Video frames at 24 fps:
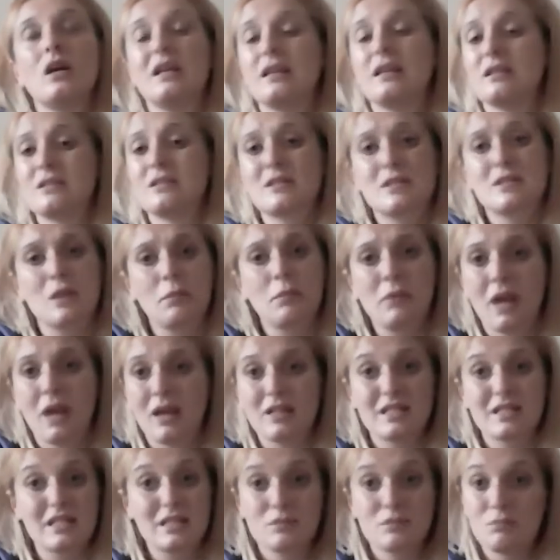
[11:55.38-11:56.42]
In some
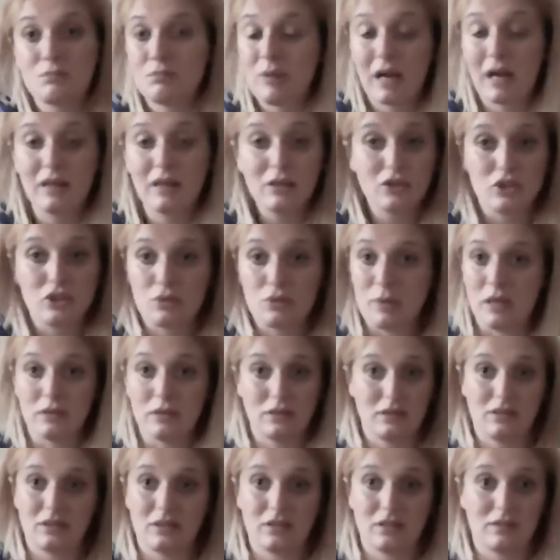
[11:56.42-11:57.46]
cases,
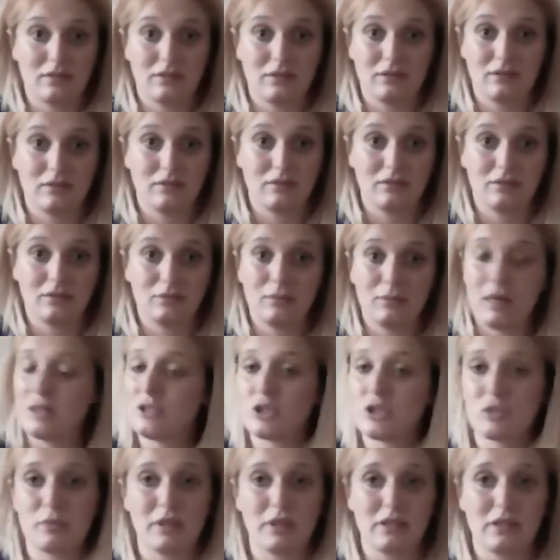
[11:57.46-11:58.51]
management.
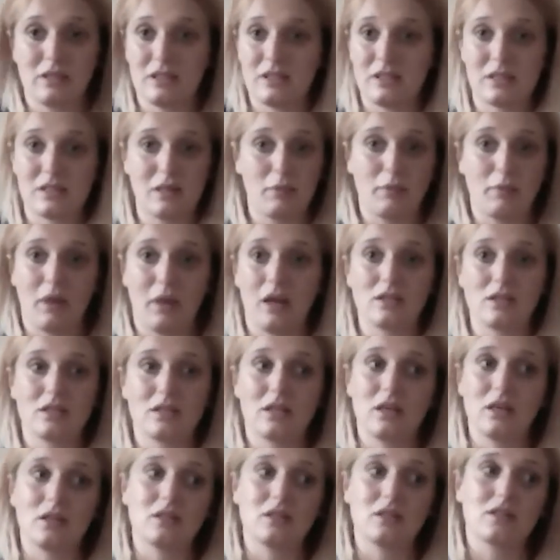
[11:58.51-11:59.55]
In some
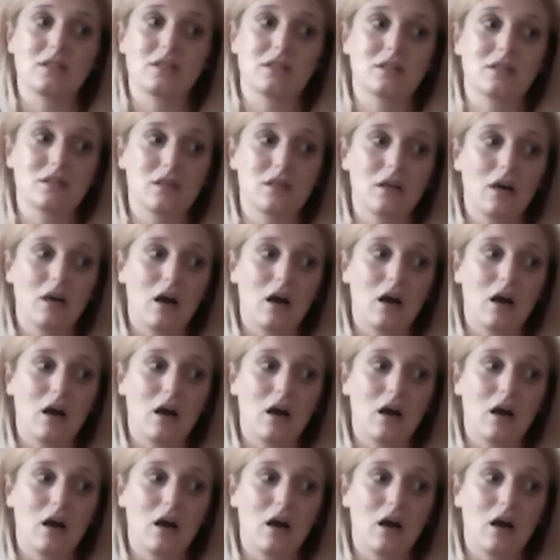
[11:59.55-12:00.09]
cases,